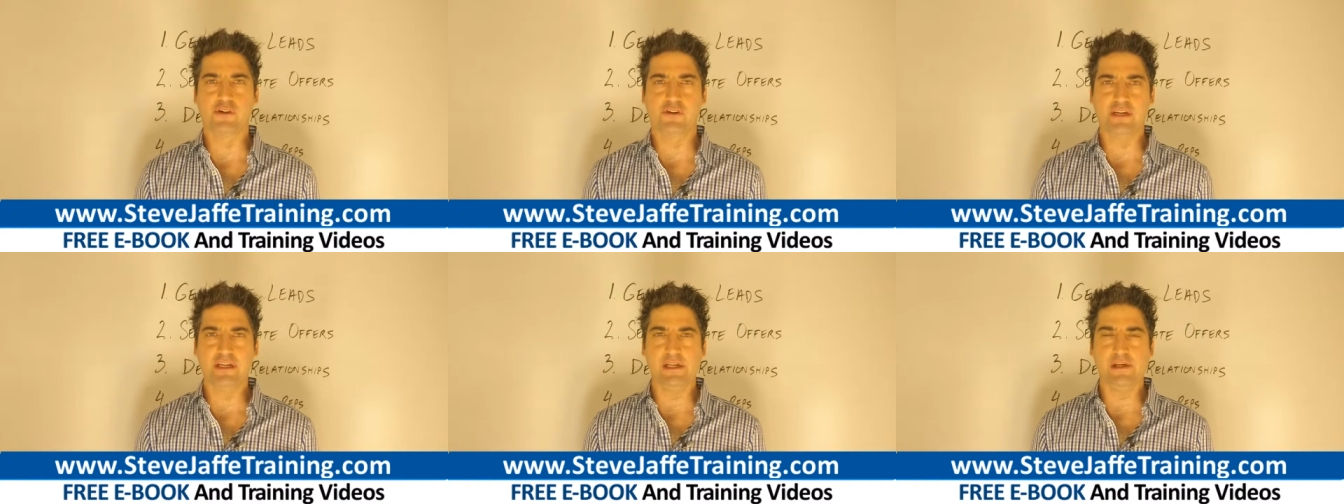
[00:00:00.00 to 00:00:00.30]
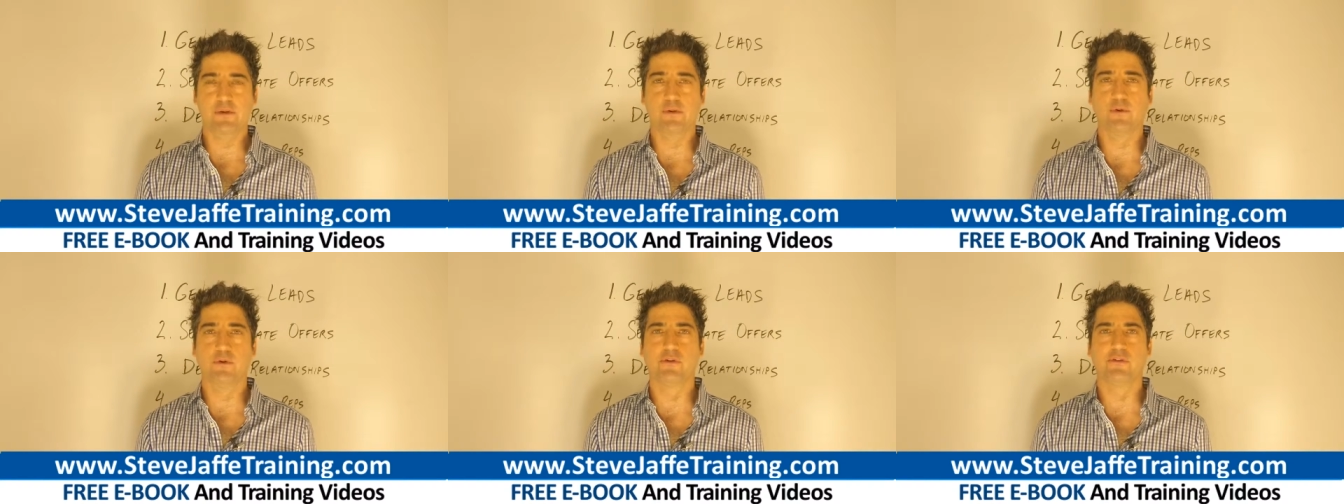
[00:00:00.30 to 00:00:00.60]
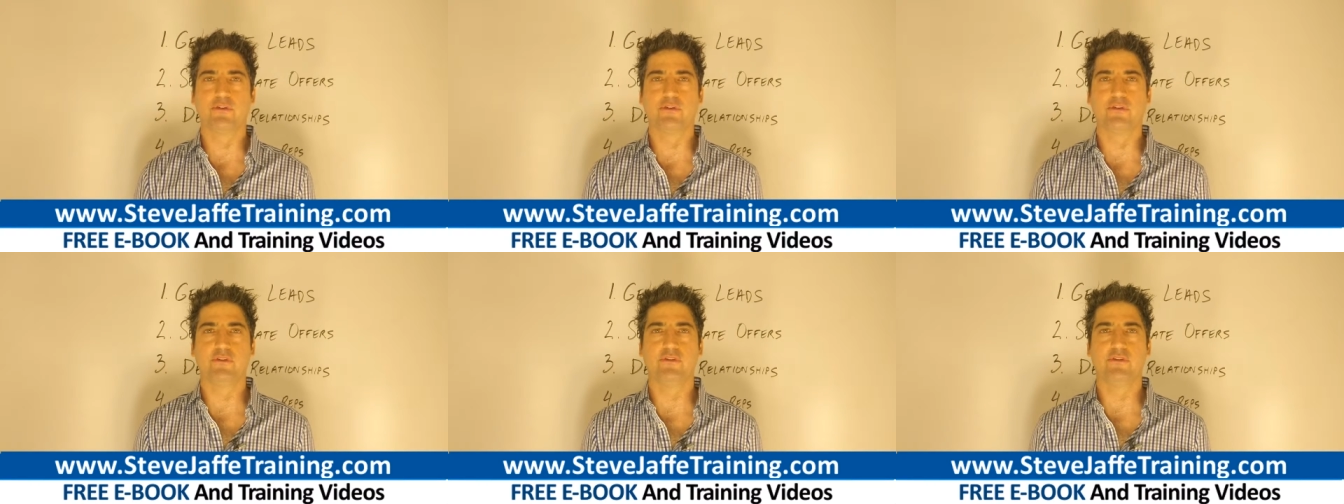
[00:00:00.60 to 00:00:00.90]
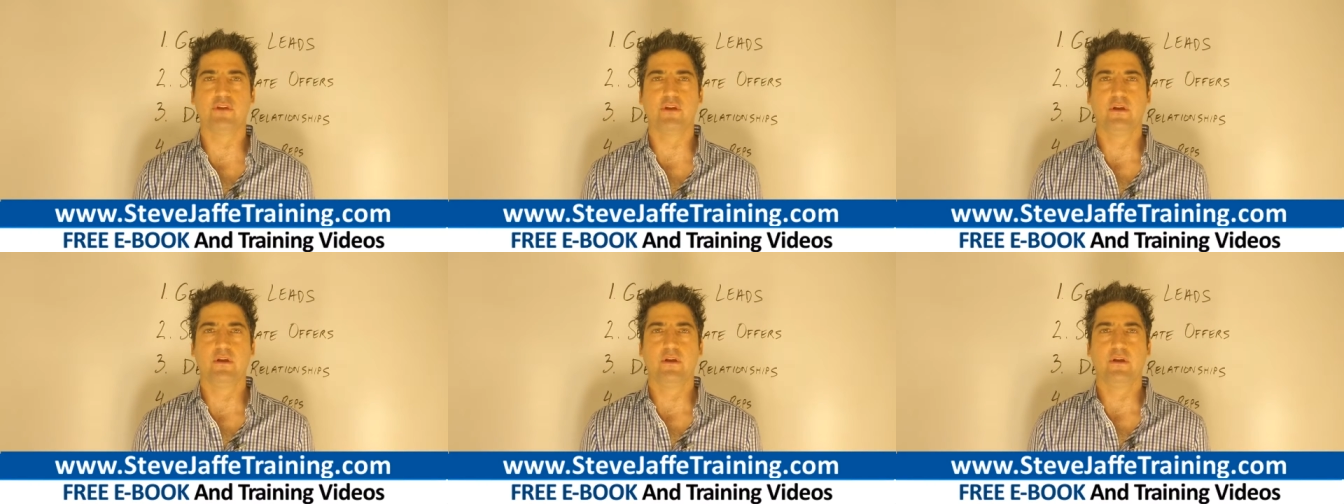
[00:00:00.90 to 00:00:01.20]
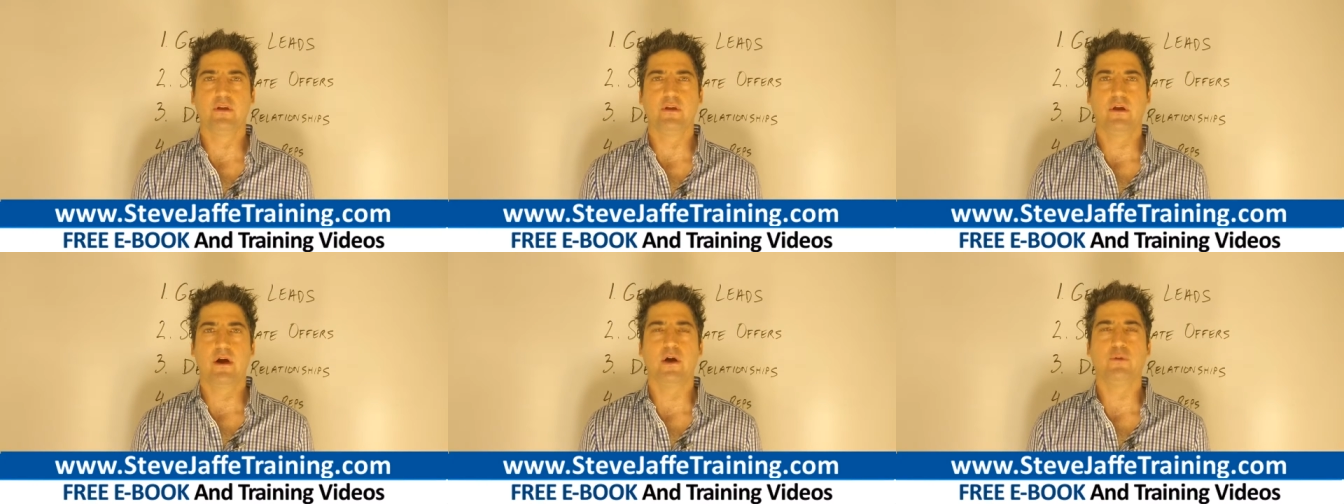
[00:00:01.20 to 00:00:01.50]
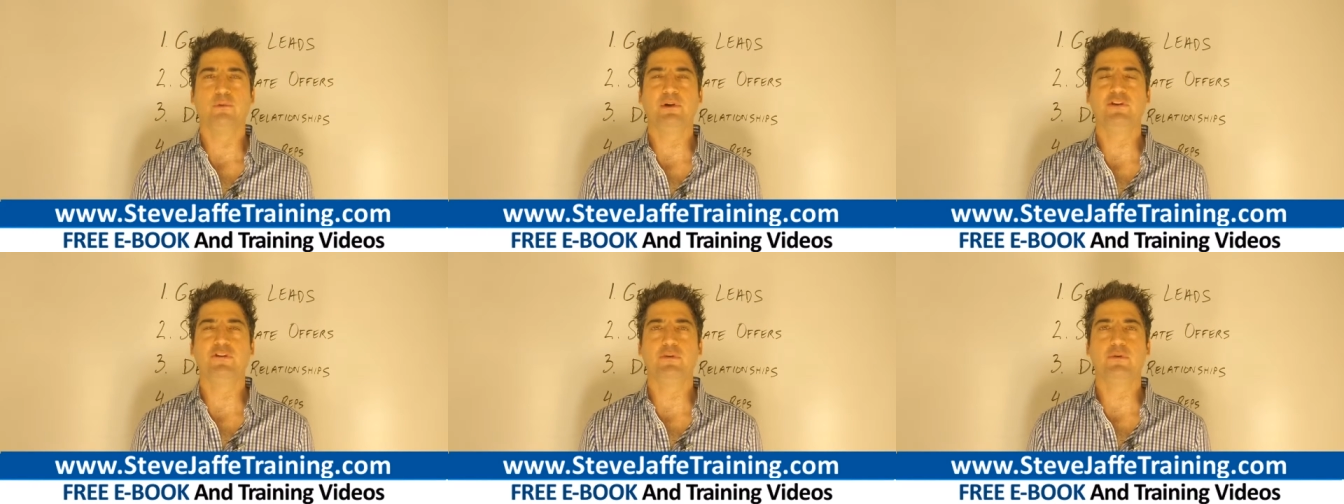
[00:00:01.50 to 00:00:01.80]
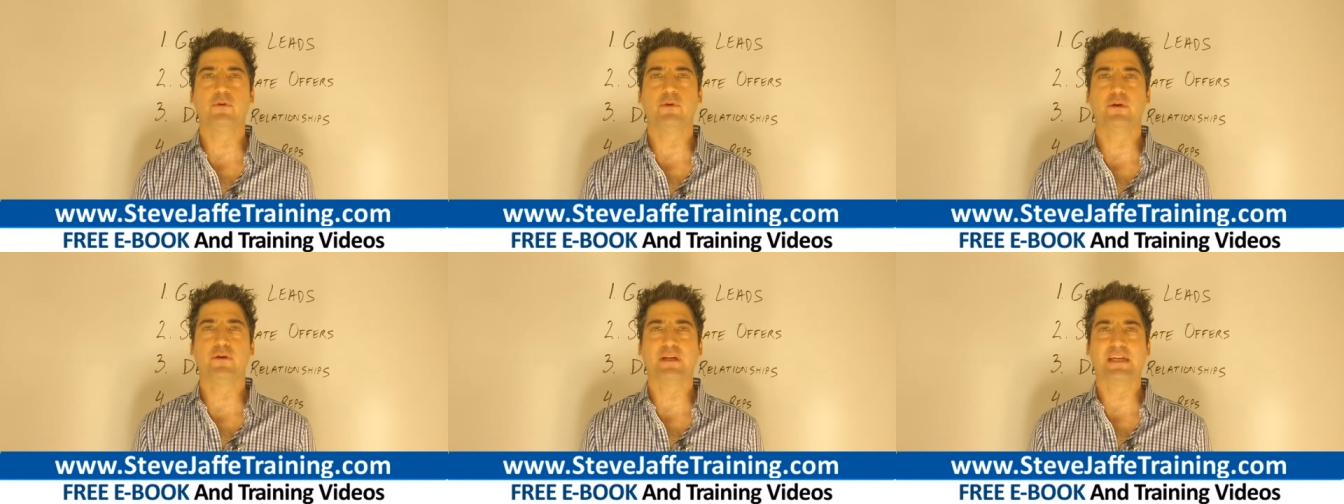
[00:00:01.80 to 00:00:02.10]
training courses on which
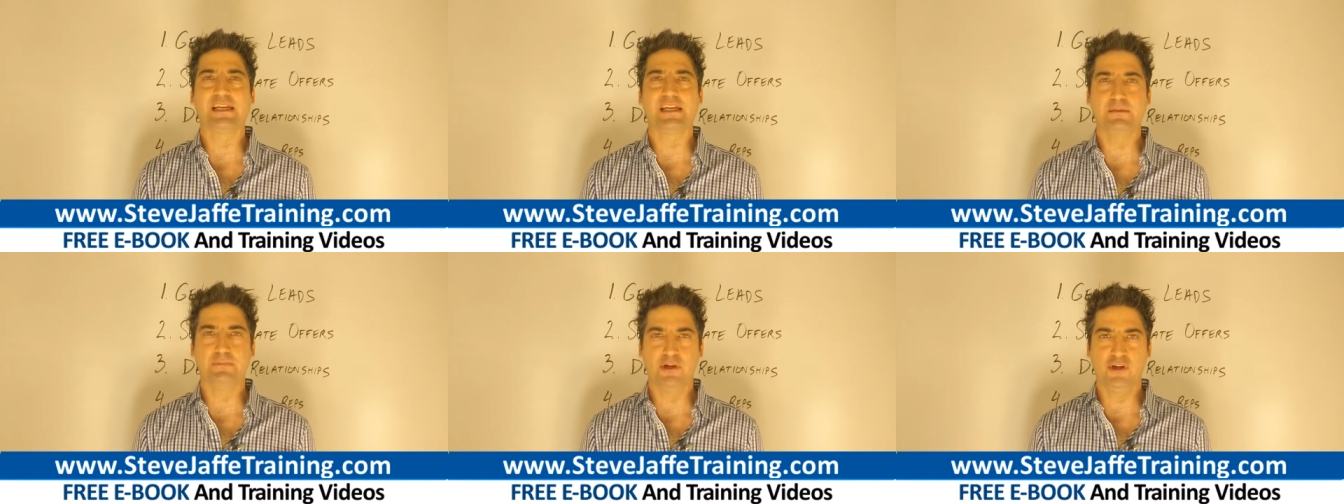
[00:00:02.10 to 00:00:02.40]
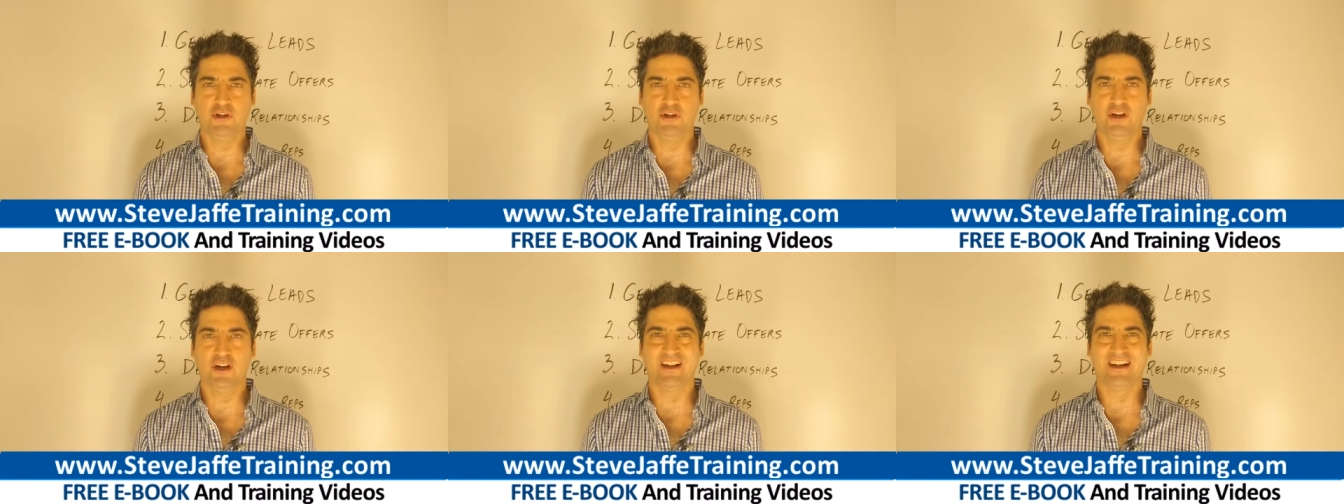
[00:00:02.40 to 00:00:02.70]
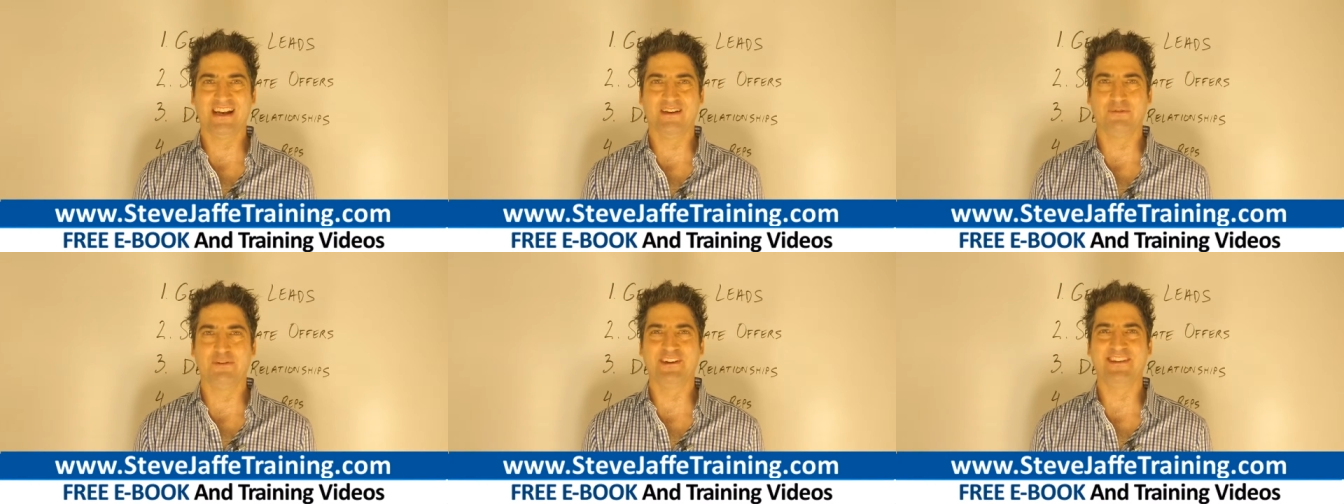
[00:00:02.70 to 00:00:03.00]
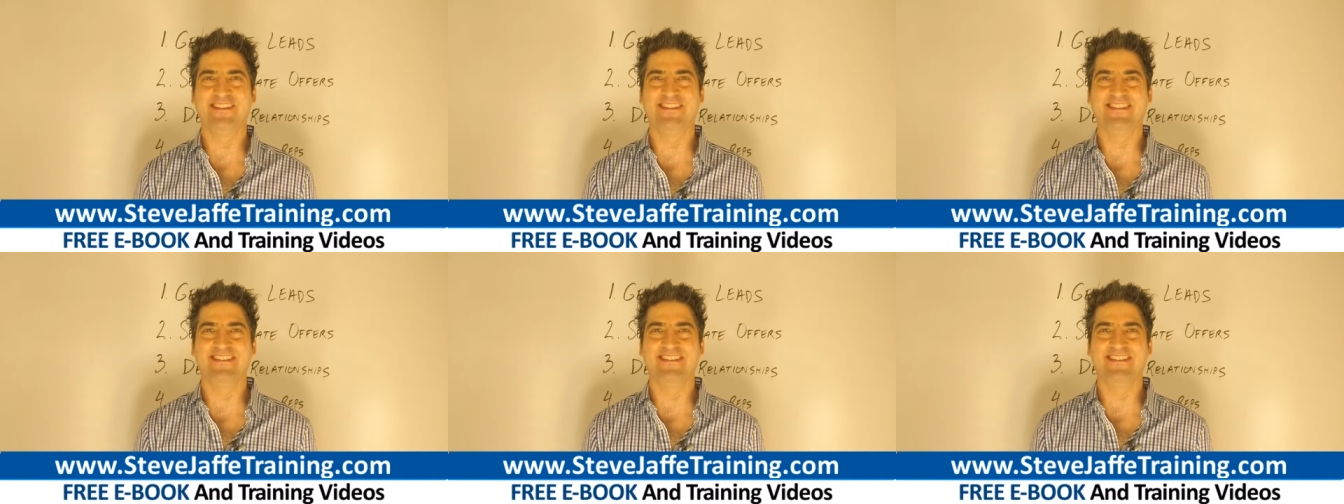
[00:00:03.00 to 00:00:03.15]
you earn a commission on every